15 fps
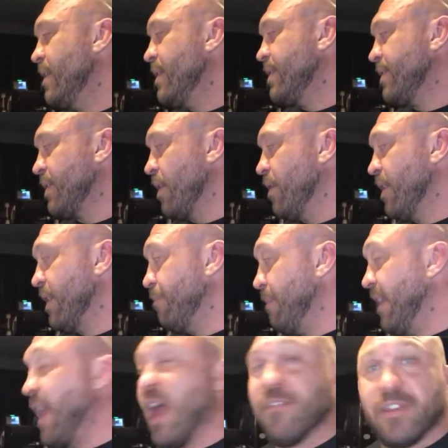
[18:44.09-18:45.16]
So, and
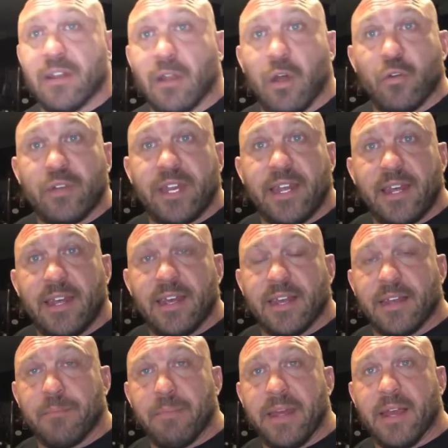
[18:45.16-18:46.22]
me having low T
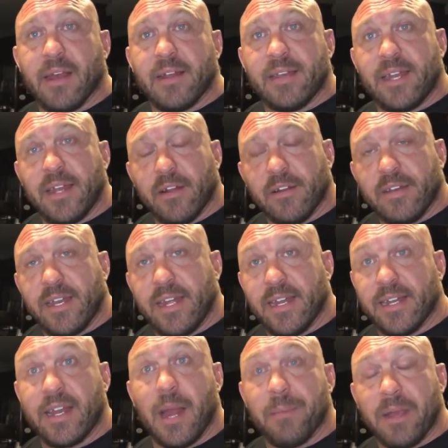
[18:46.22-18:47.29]
and being on TRT
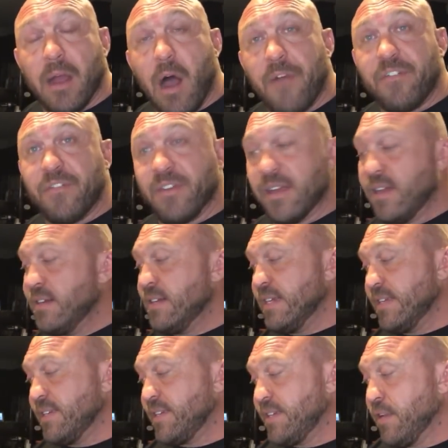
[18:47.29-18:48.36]
and coming off of it
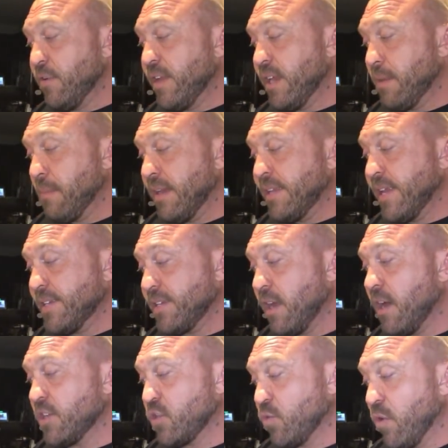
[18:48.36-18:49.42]
and still getting my
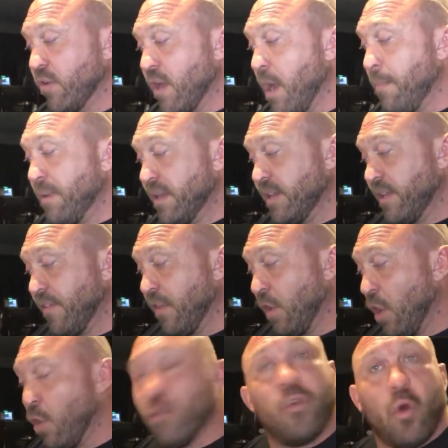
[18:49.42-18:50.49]
testosterone up into the
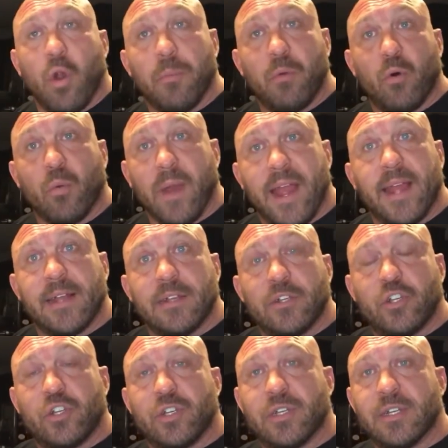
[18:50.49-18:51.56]
low normal
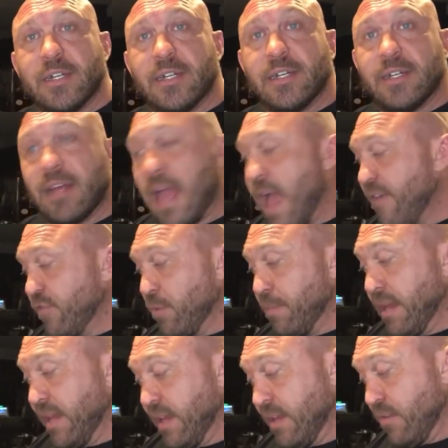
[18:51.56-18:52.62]
range after
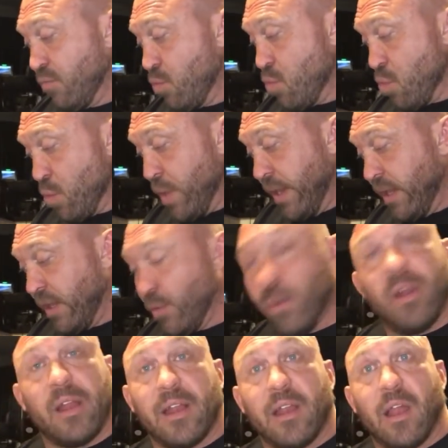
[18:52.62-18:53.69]
being really,
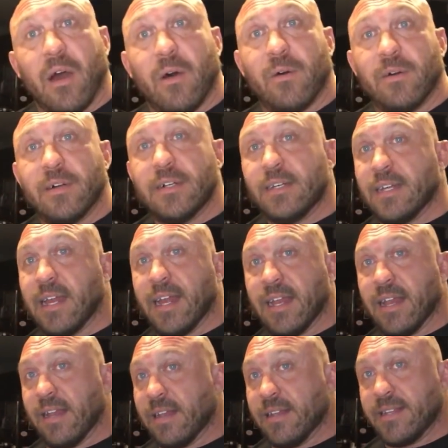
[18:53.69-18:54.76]
really low. And
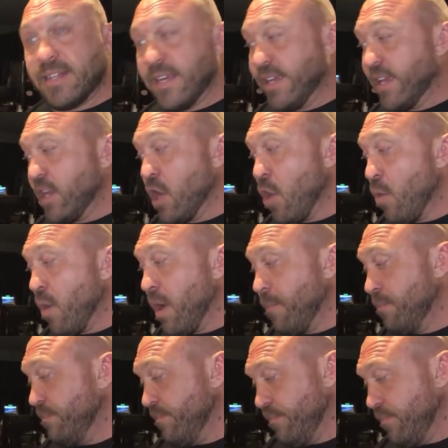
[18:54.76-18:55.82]
then seeing it go
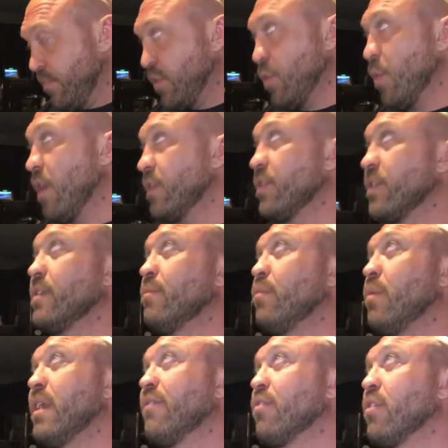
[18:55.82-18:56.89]
up 200 and
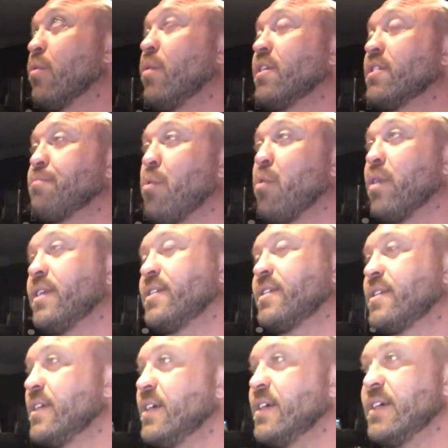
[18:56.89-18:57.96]
whatever it was
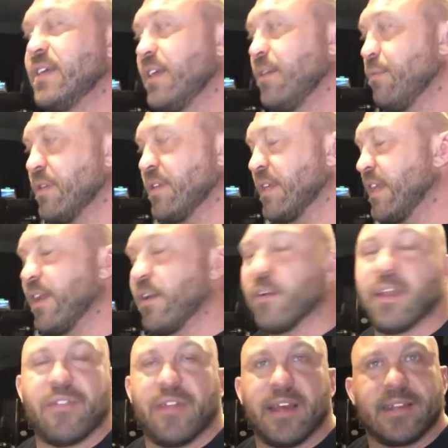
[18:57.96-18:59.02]
points. It was, and I don't
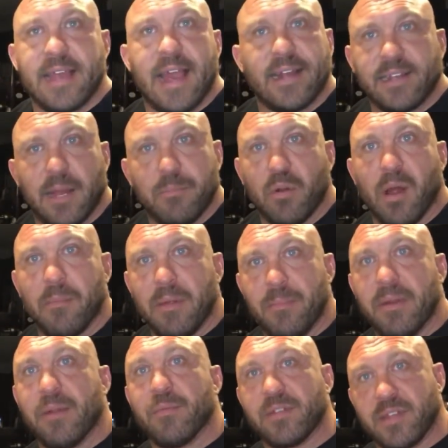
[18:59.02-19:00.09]
know the exact number on me,
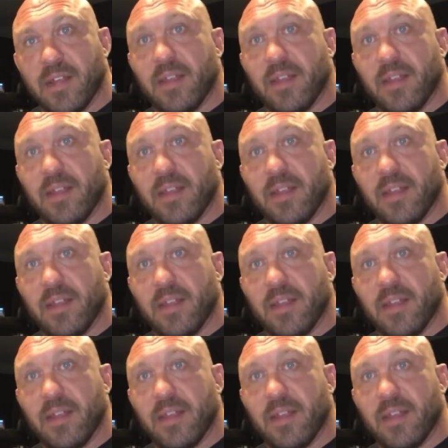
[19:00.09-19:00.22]
but it was